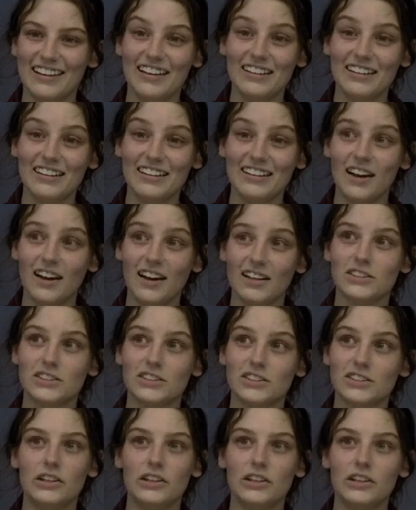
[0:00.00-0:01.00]
Yeah, so
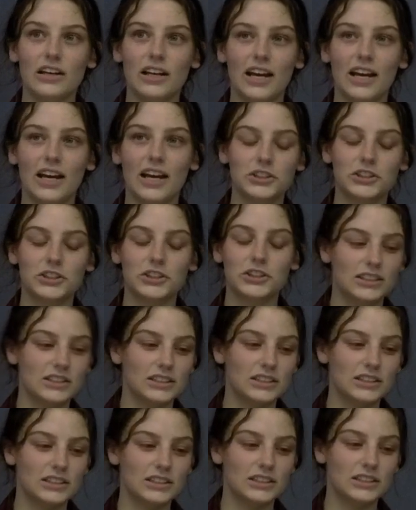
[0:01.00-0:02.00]
you can actually
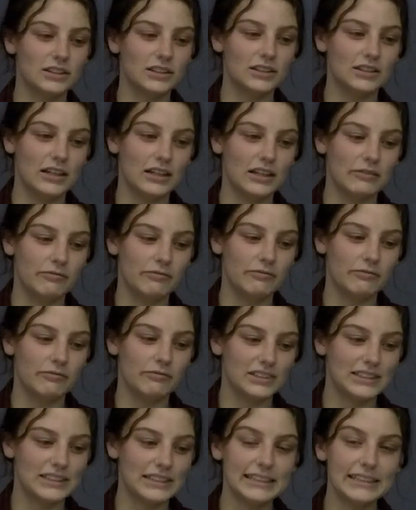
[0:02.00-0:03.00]
do
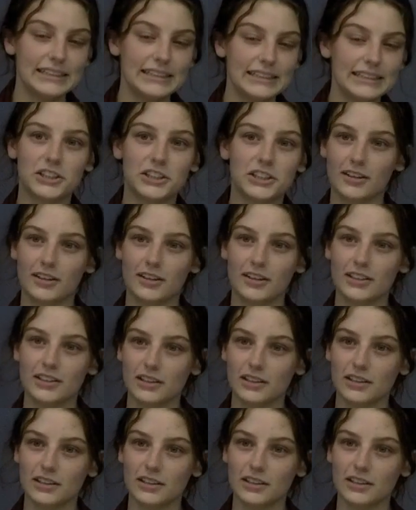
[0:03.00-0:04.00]
seed starters. A
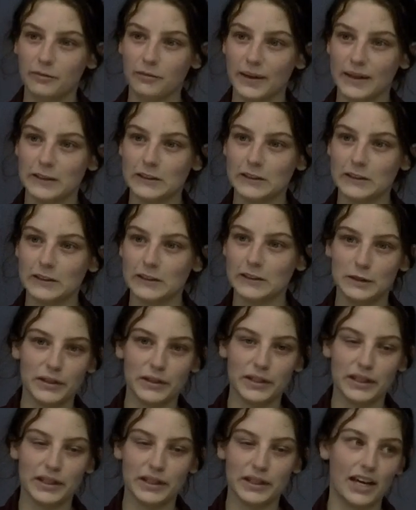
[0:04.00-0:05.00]
lot of places have been
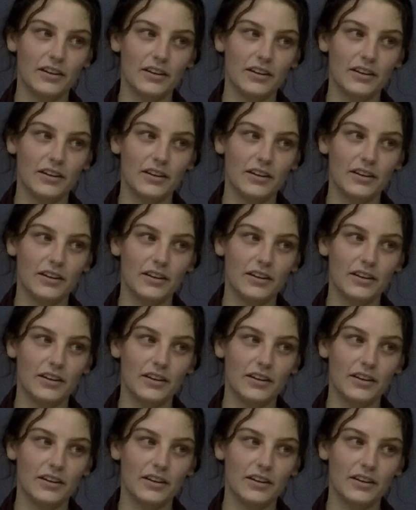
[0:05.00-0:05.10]
doing that.